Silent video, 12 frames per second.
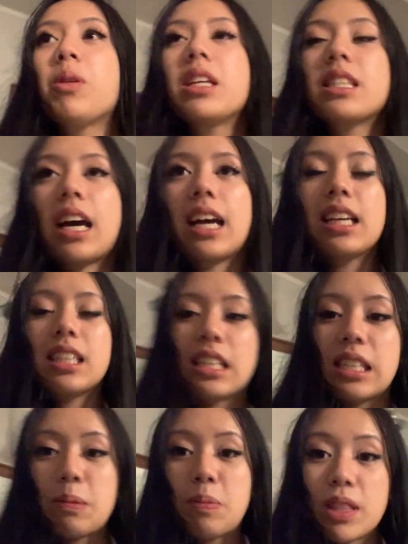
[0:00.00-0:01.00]
we decided to
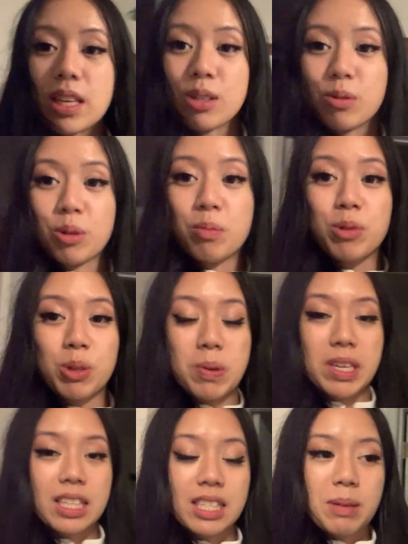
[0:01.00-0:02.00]
sleep in this room so we
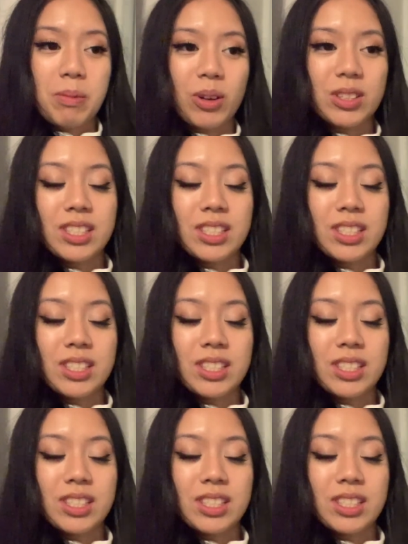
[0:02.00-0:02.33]
can sleep all